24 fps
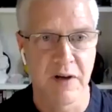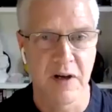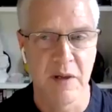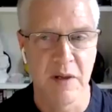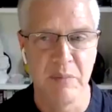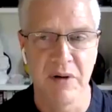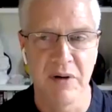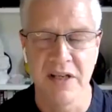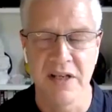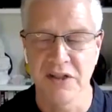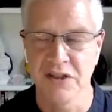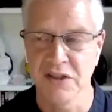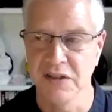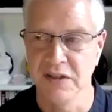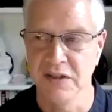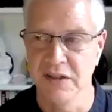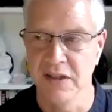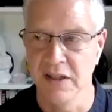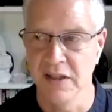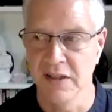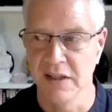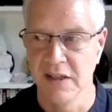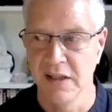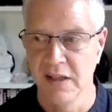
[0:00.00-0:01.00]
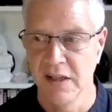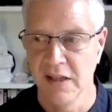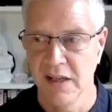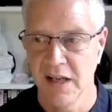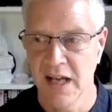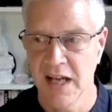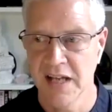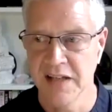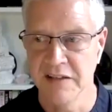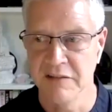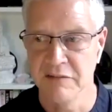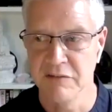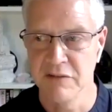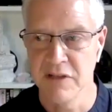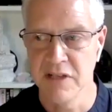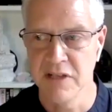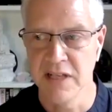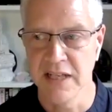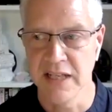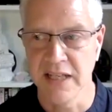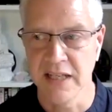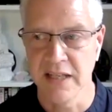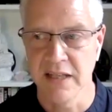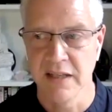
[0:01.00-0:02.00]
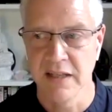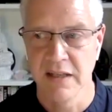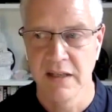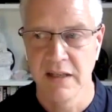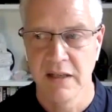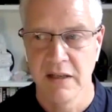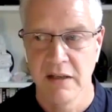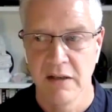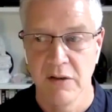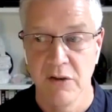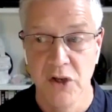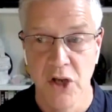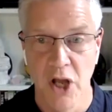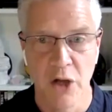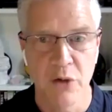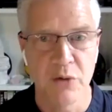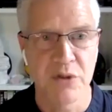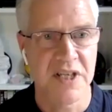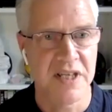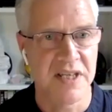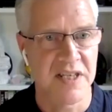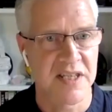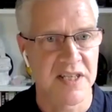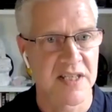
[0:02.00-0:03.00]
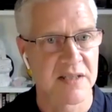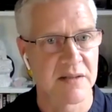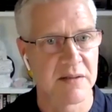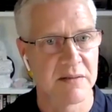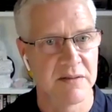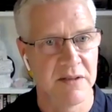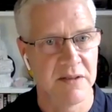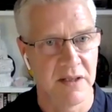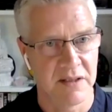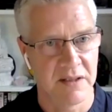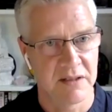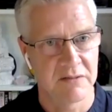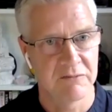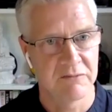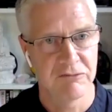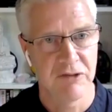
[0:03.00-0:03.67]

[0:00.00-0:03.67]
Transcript: vibration that I hadn't really noticed, that